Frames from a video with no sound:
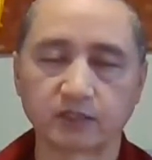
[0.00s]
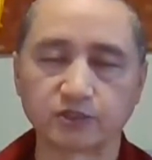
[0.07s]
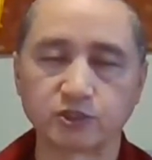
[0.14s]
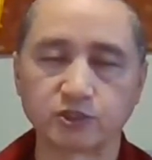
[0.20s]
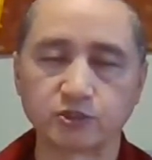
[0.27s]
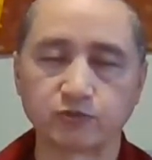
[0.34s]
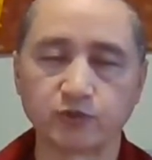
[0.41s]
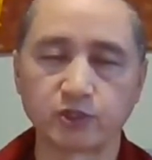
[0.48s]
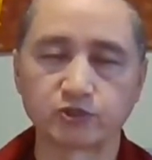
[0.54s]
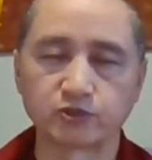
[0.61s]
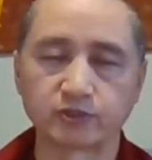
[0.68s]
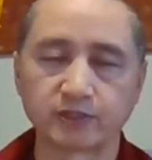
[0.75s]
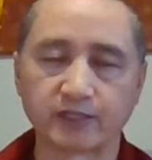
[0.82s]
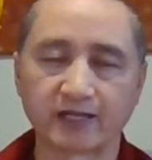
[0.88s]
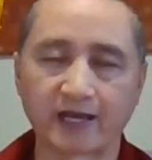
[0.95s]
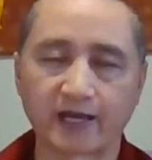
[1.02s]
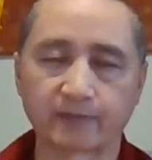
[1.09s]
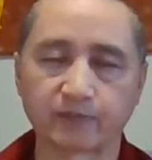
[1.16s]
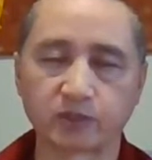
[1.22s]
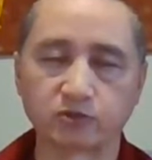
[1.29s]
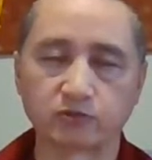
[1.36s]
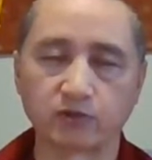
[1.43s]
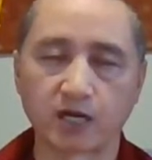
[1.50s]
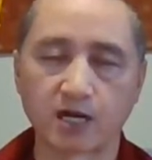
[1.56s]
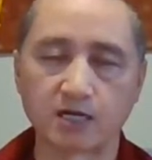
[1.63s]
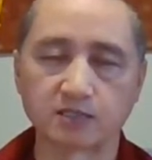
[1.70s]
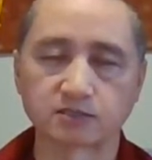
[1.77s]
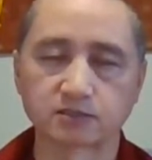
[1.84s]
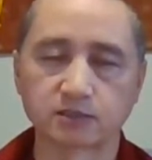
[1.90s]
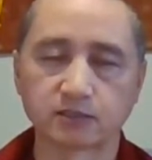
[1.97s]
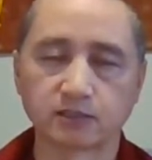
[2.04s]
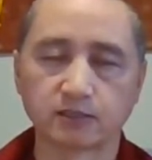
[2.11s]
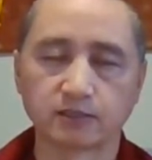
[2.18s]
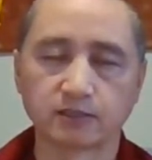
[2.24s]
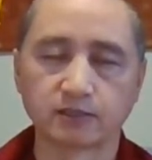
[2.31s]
The situation that happened to us